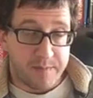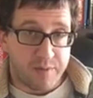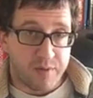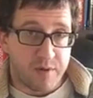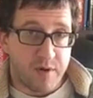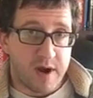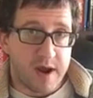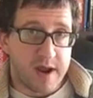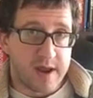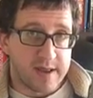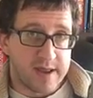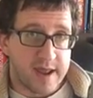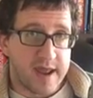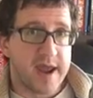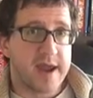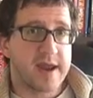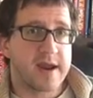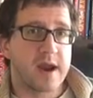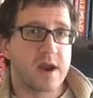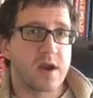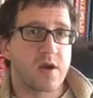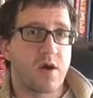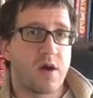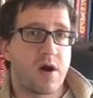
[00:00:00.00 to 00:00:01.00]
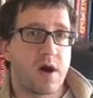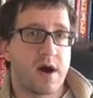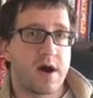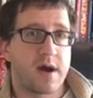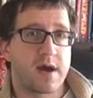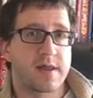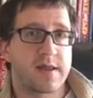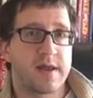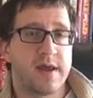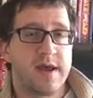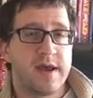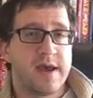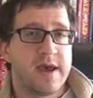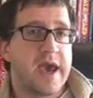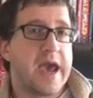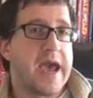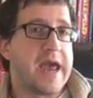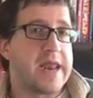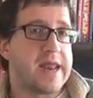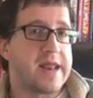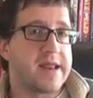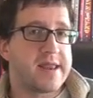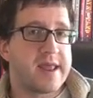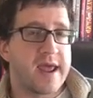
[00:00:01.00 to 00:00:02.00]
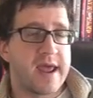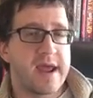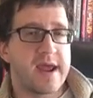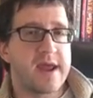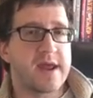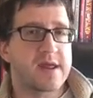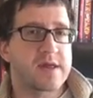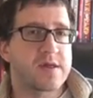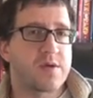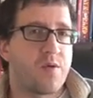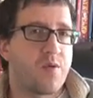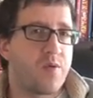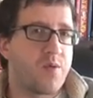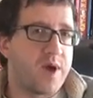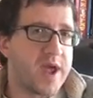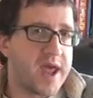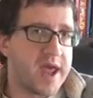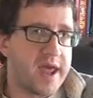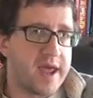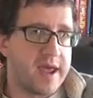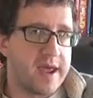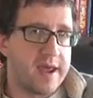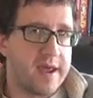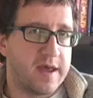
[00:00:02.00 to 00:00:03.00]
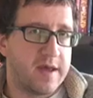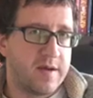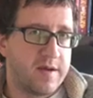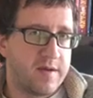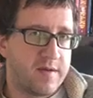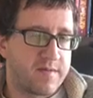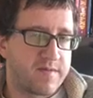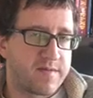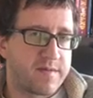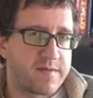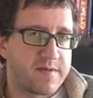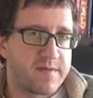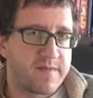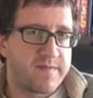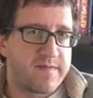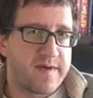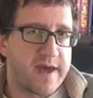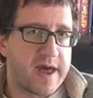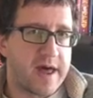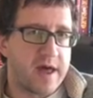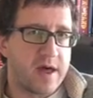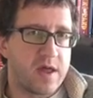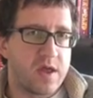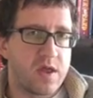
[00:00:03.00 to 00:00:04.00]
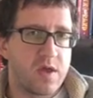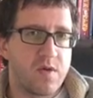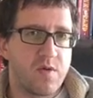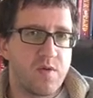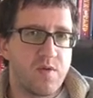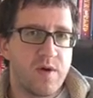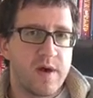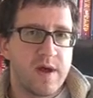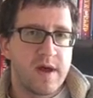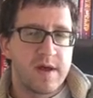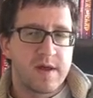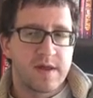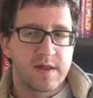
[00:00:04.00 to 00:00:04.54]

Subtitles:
price and on cost, and it takes away from the value,